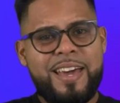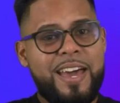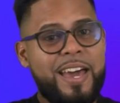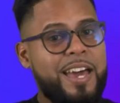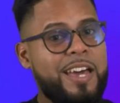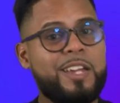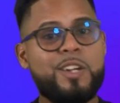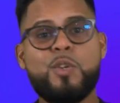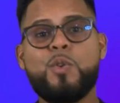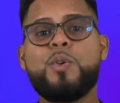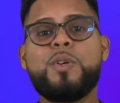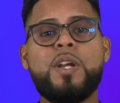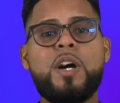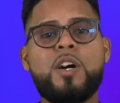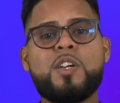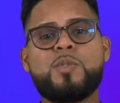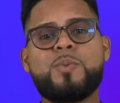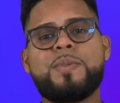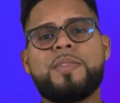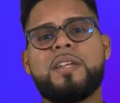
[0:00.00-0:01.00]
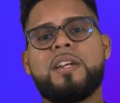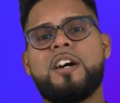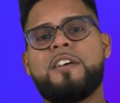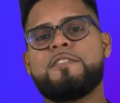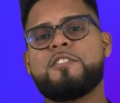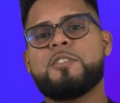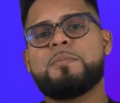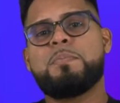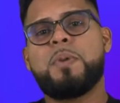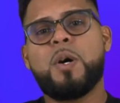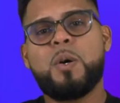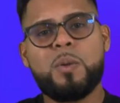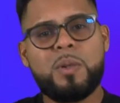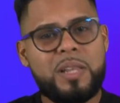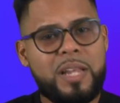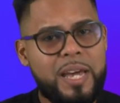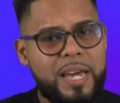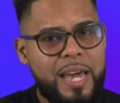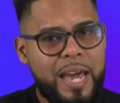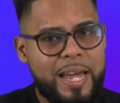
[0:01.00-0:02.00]
And who knows, with enough
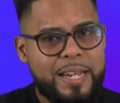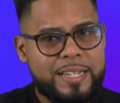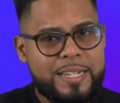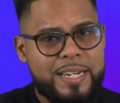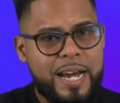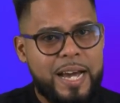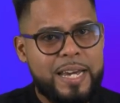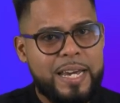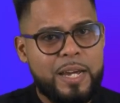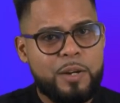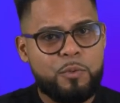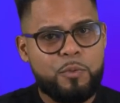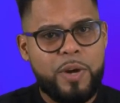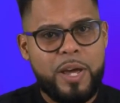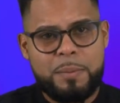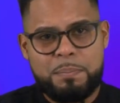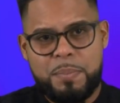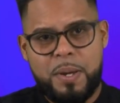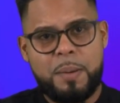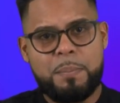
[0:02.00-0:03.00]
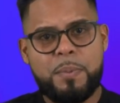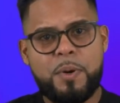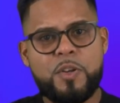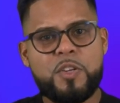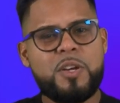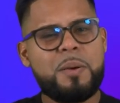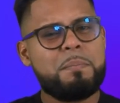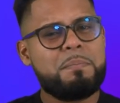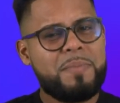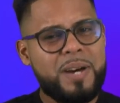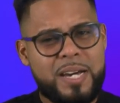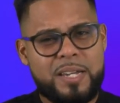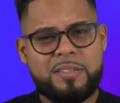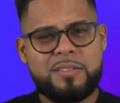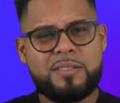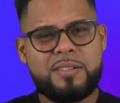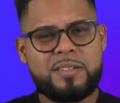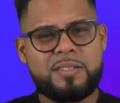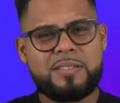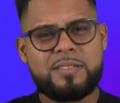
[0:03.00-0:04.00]
chipotle and cayenne red pepper, you might
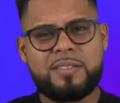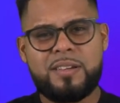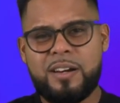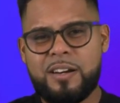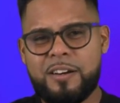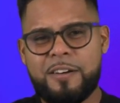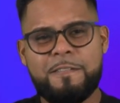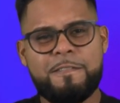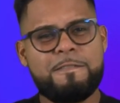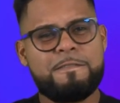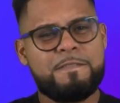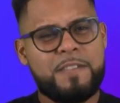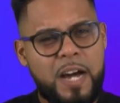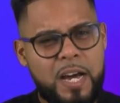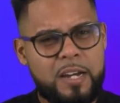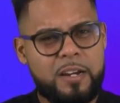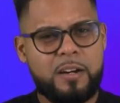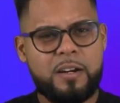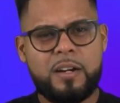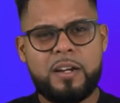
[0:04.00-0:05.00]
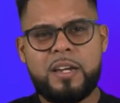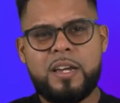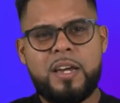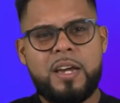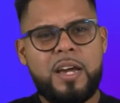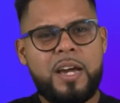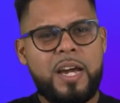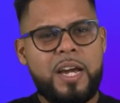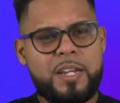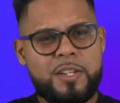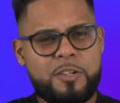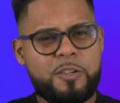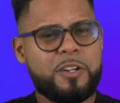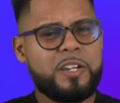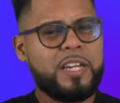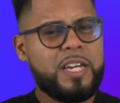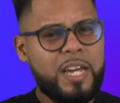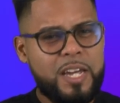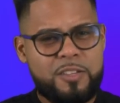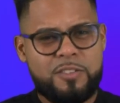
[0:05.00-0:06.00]
just start a fire in your
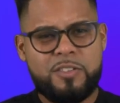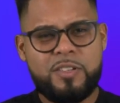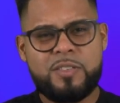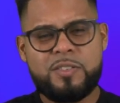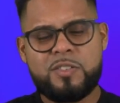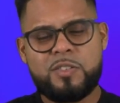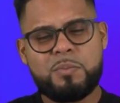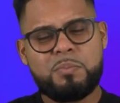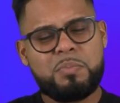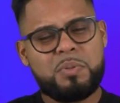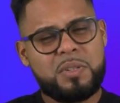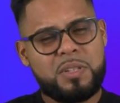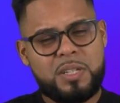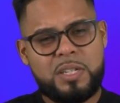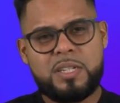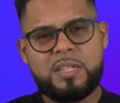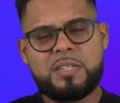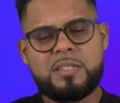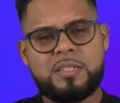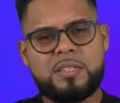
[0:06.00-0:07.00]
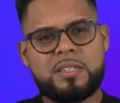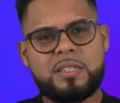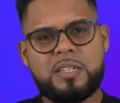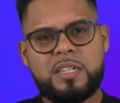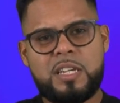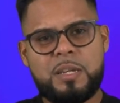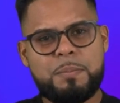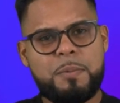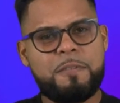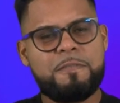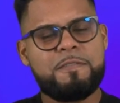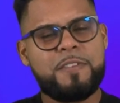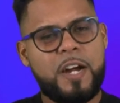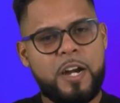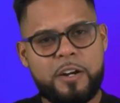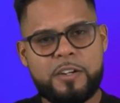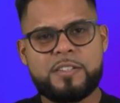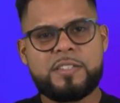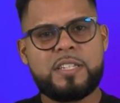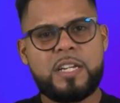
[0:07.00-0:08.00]
kitchen. So please keep a fire
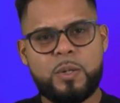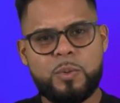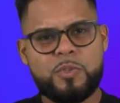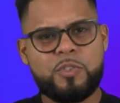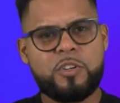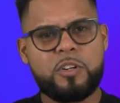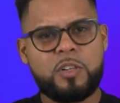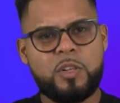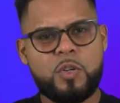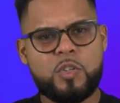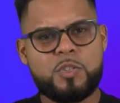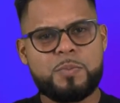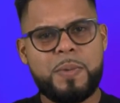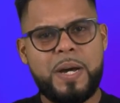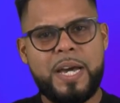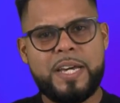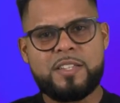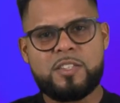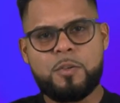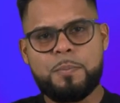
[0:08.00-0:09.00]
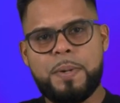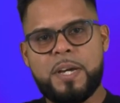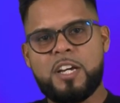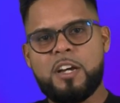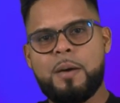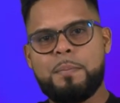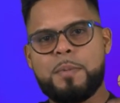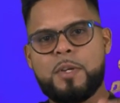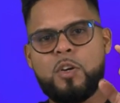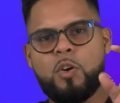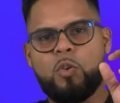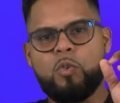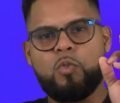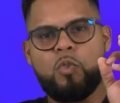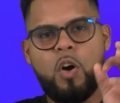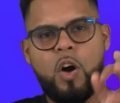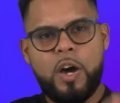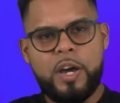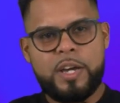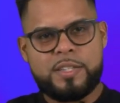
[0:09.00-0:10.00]
extinguisher close by. So pick up your
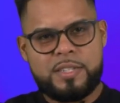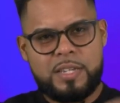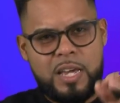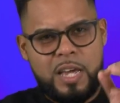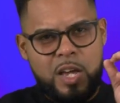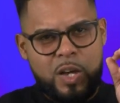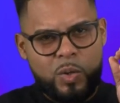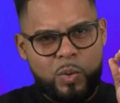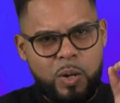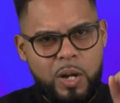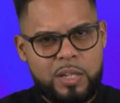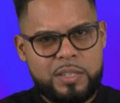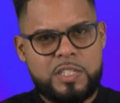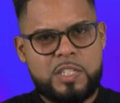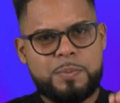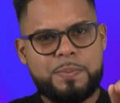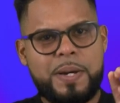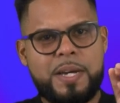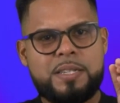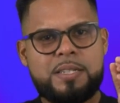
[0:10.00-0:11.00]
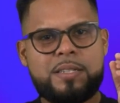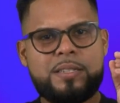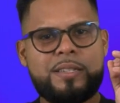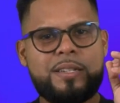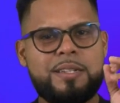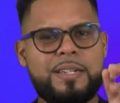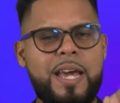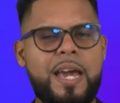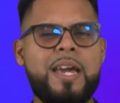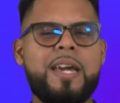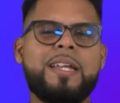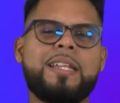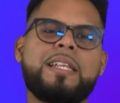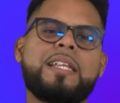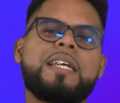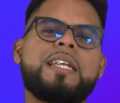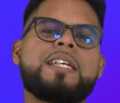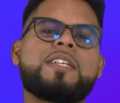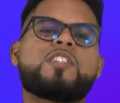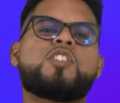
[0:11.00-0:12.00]
Roy's Quality Spices today at
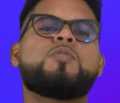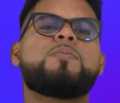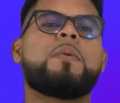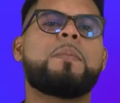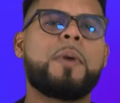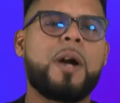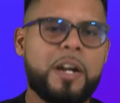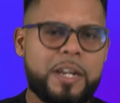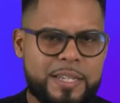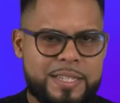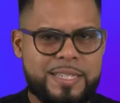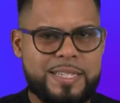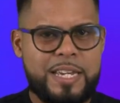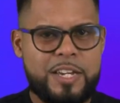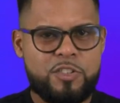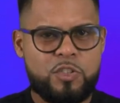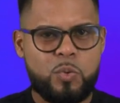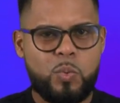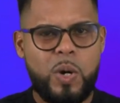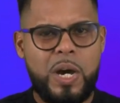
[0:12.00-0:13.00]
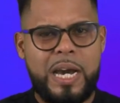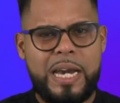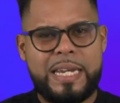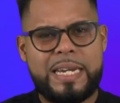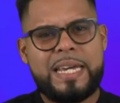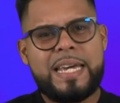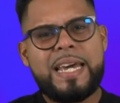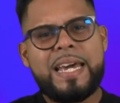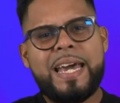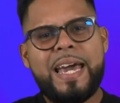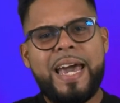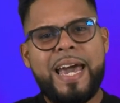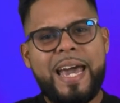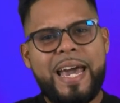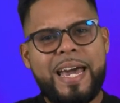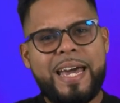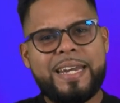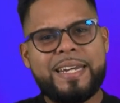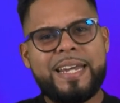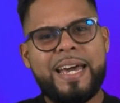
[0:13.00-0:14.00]
leading supermarkets nationwide
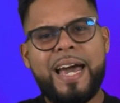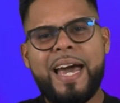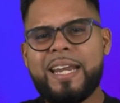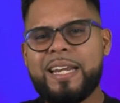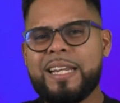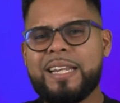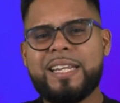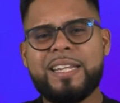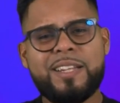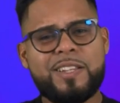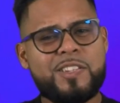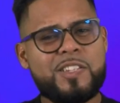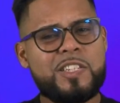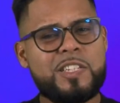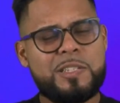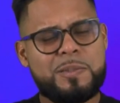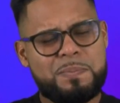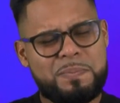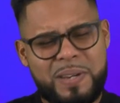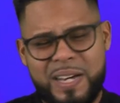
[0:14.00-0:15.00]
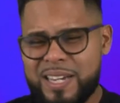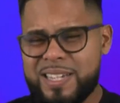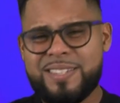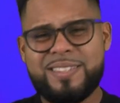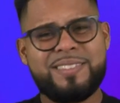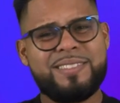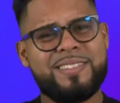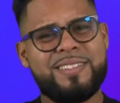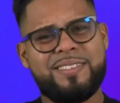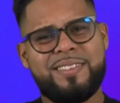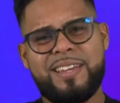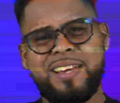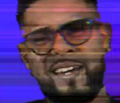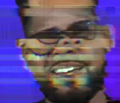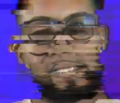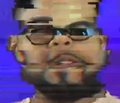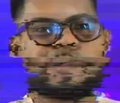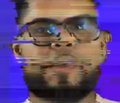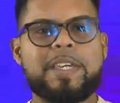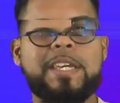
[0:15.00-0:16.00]
and add a little spice to that.
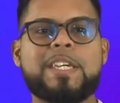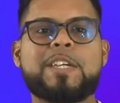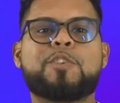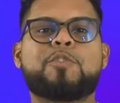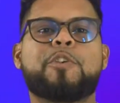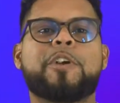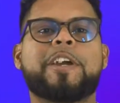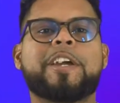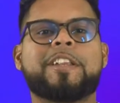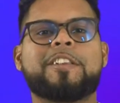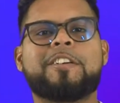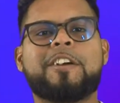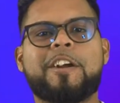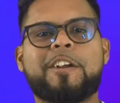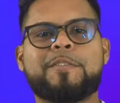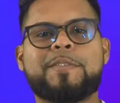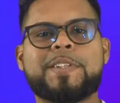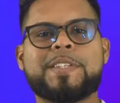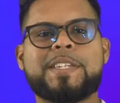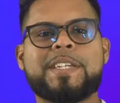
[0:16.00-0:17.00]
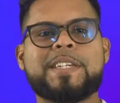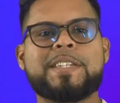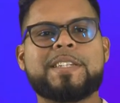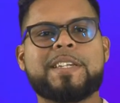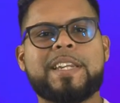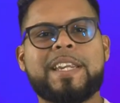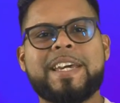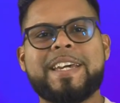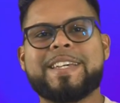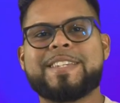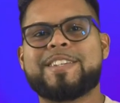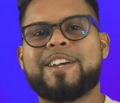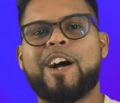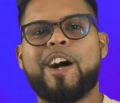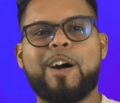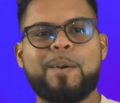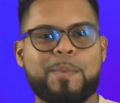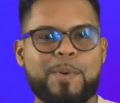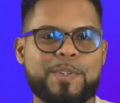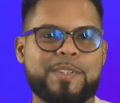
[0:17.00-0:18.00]
The Cricket Carnival season is
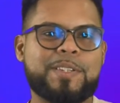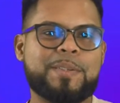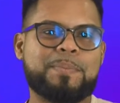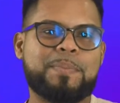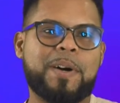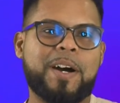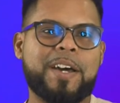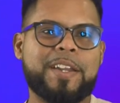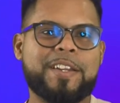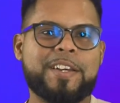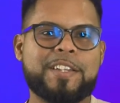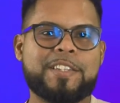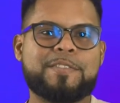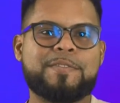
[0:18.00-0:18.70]
almost upon us.